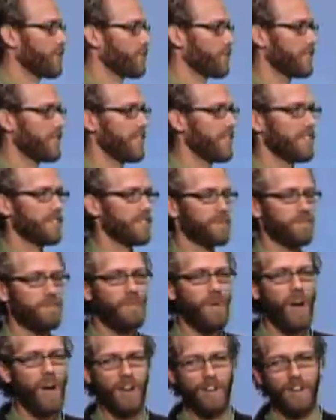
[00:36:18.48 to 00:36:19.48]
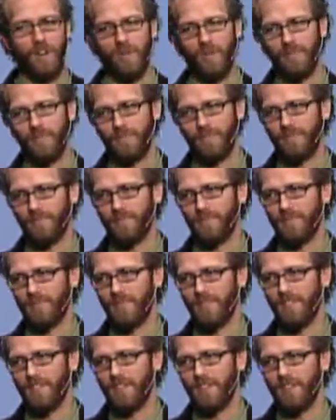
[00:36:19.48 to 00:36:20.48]
This was his motto.
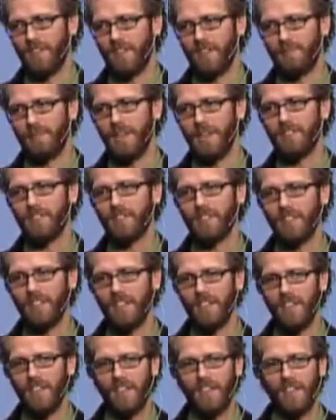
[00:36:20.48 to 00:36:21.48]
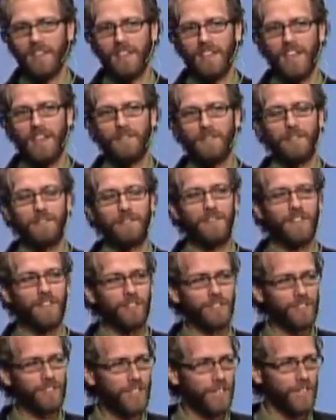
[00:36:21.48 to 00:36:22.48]
Basically, if it
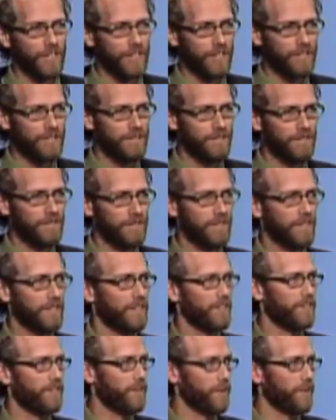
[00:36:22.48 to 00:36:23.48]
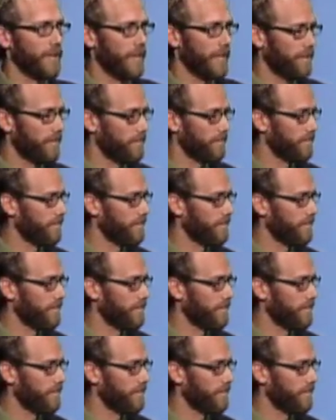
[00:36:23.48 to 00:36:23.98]
feels good, do it.